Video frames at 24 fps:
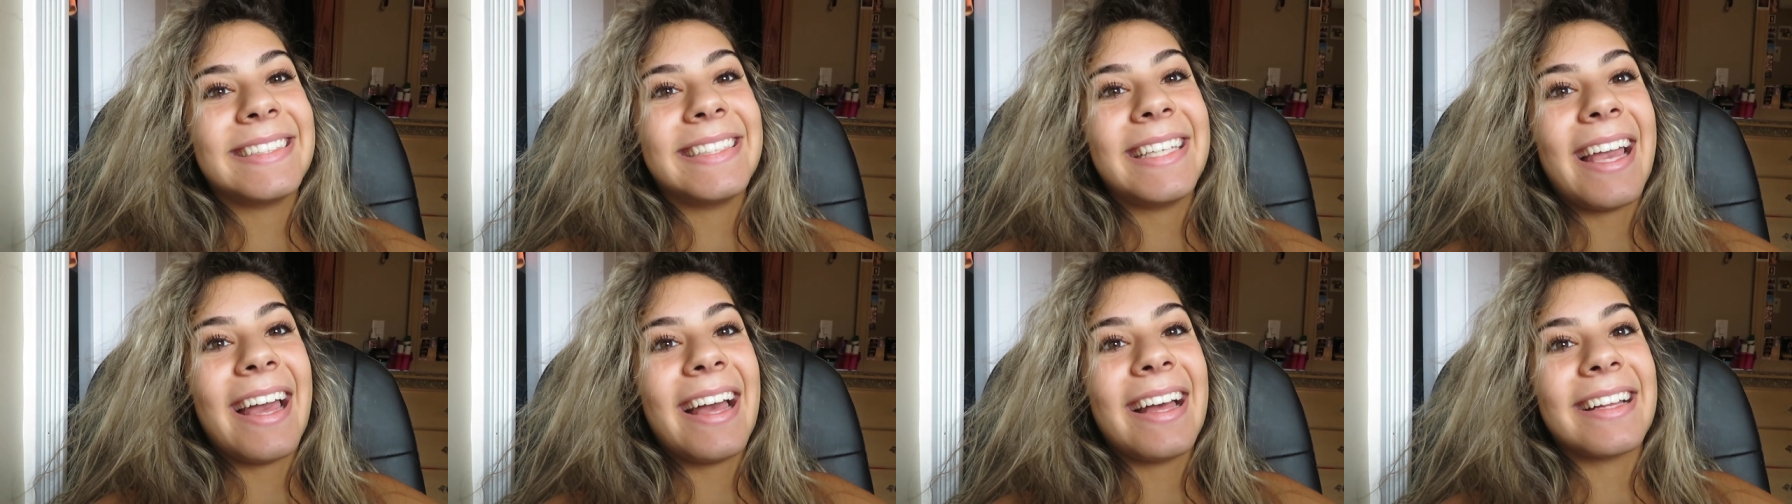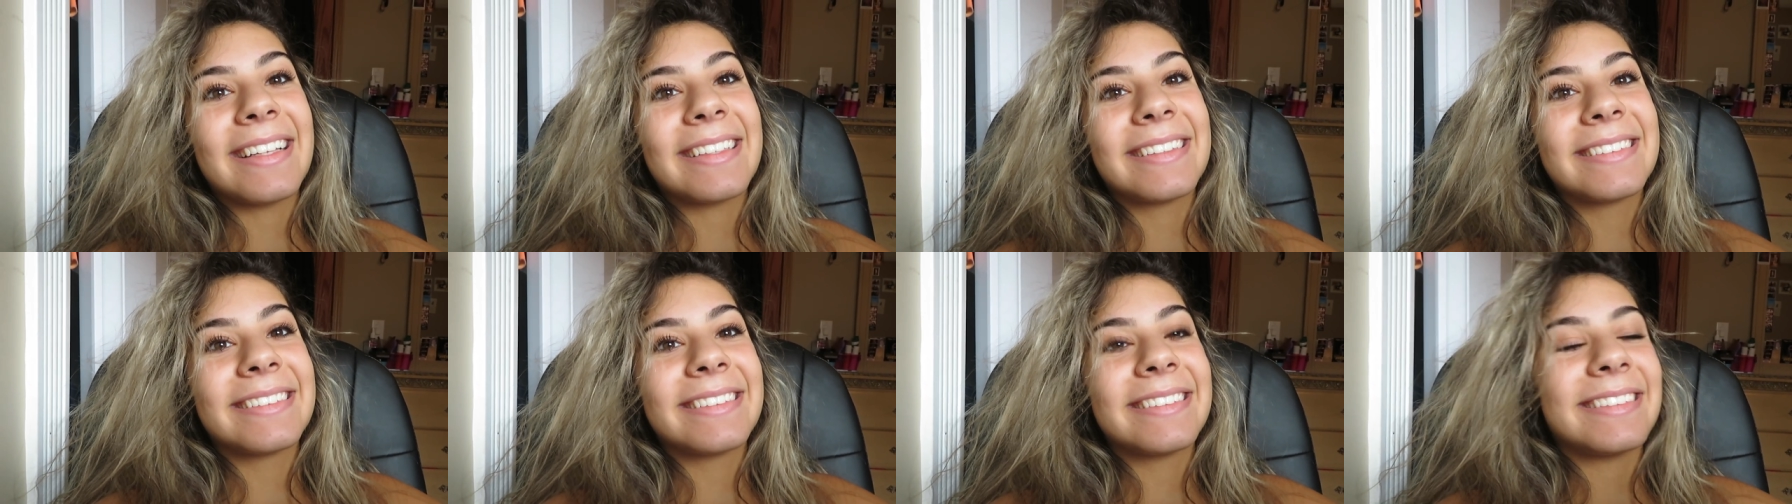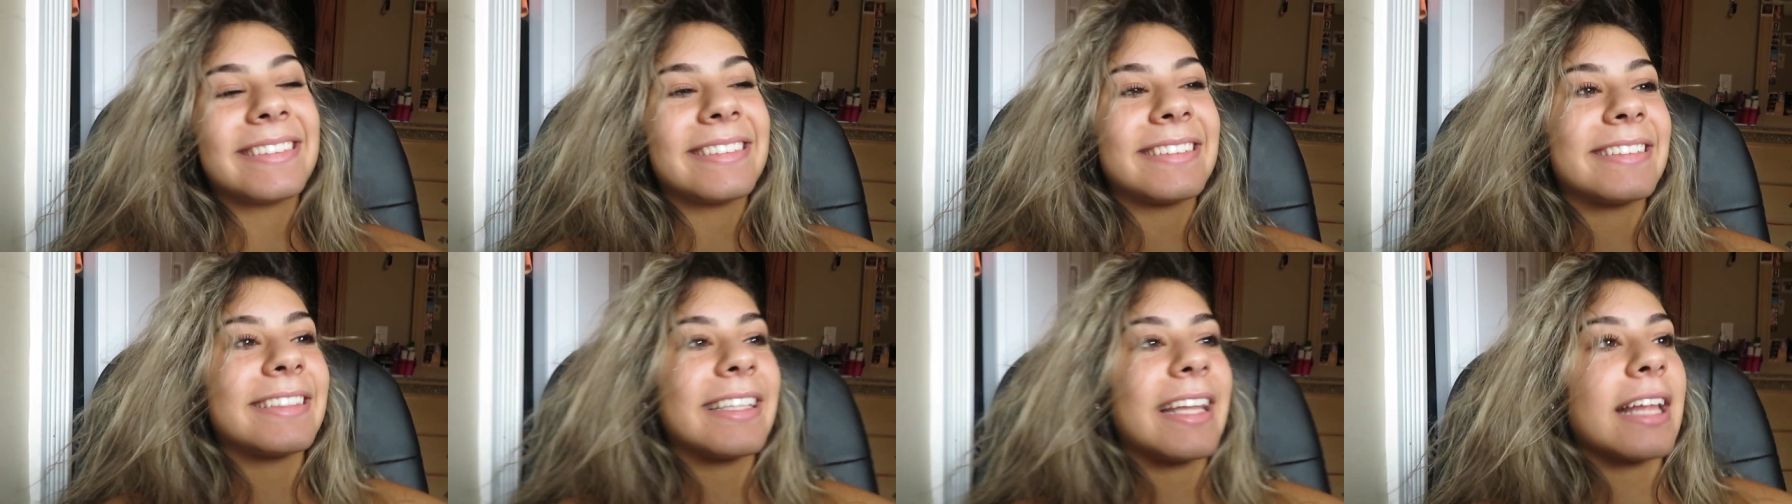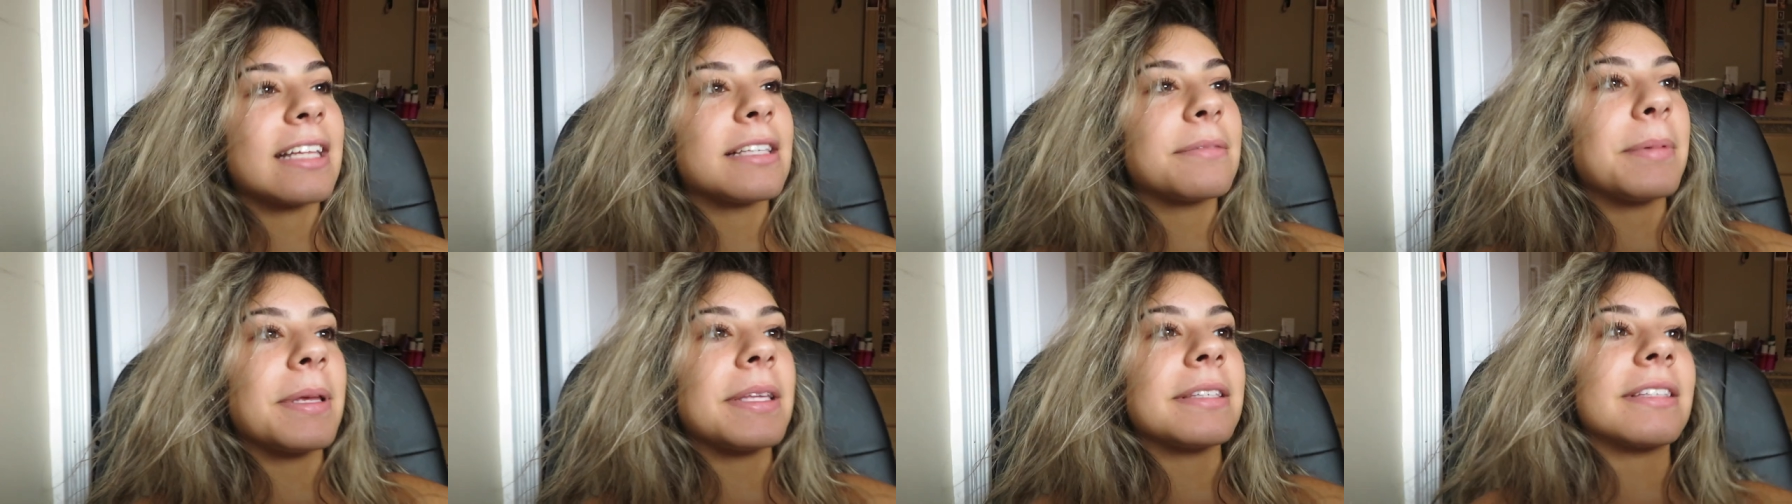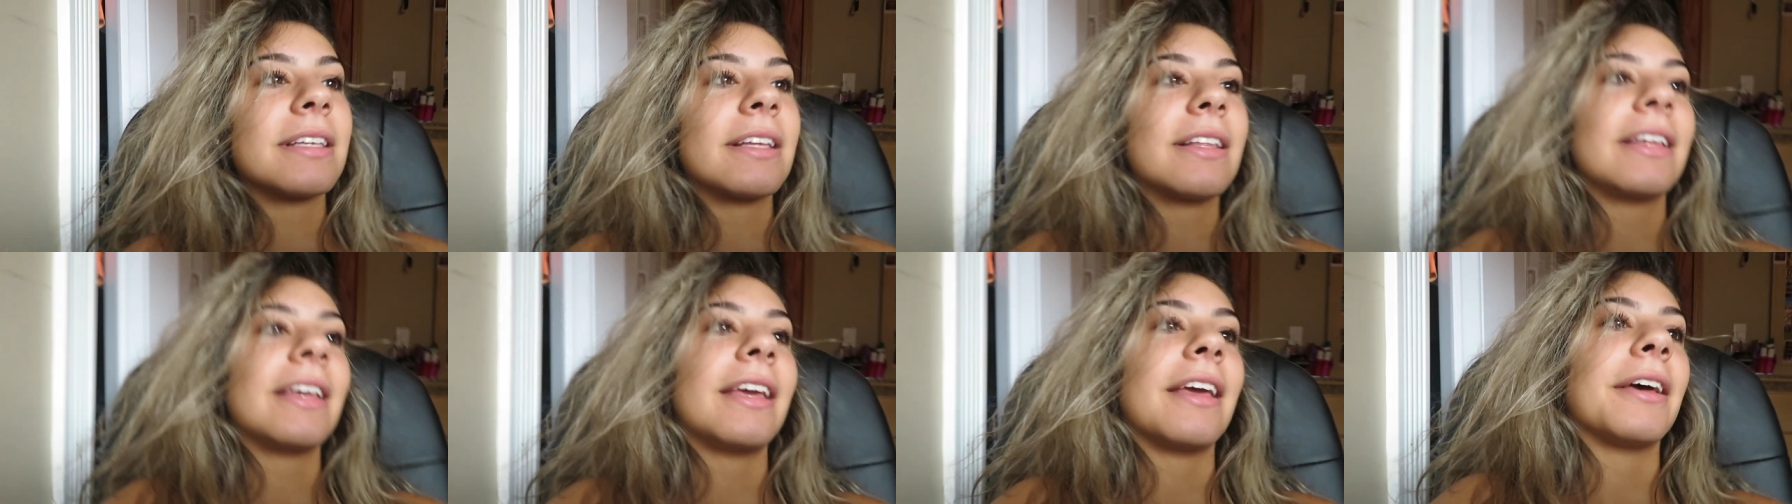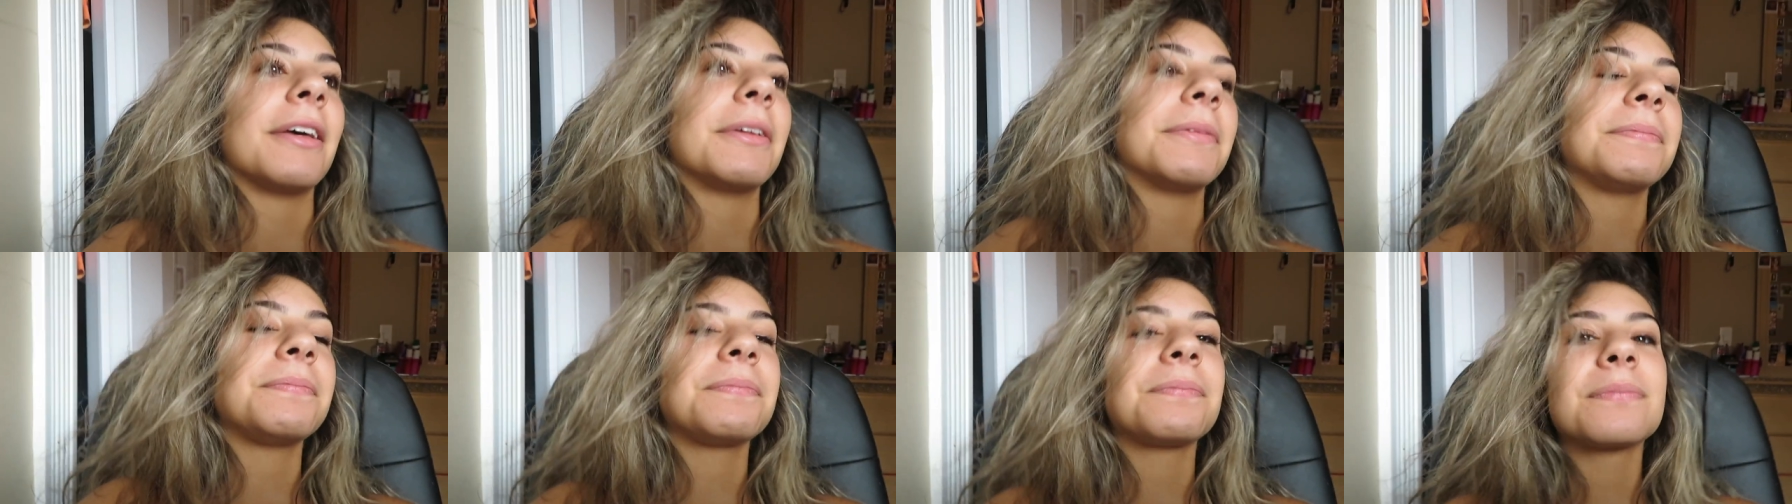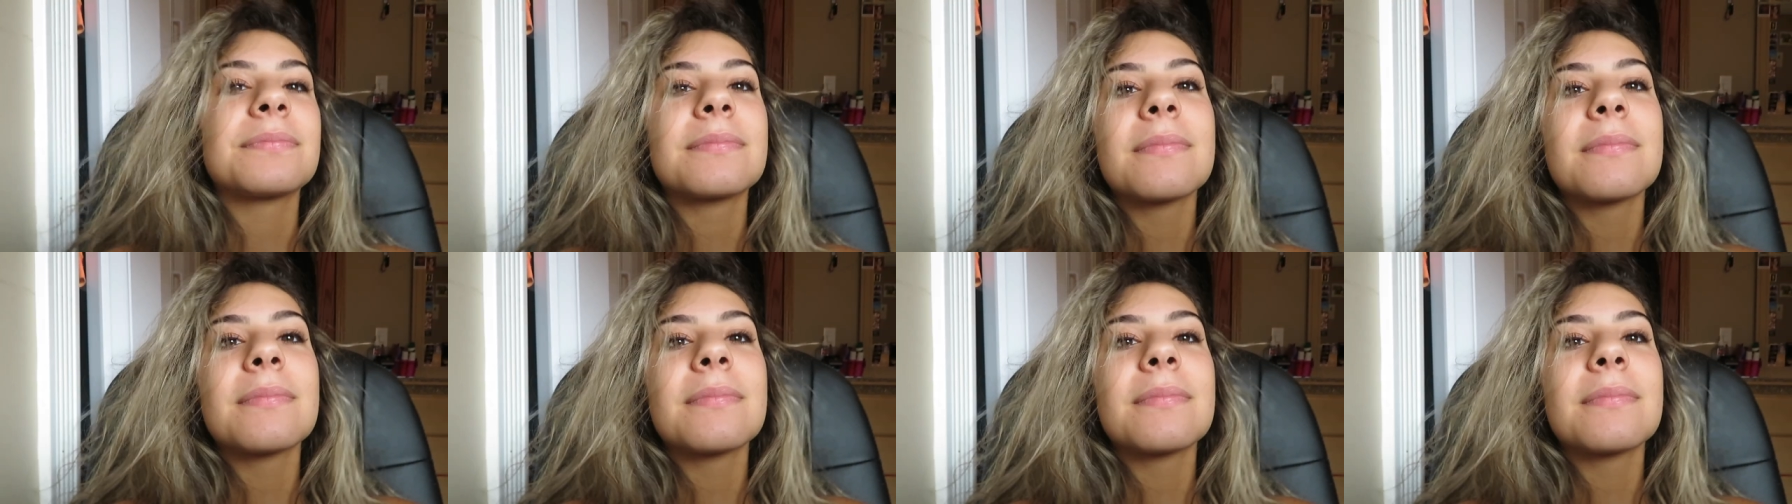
Yeah, that's basically it.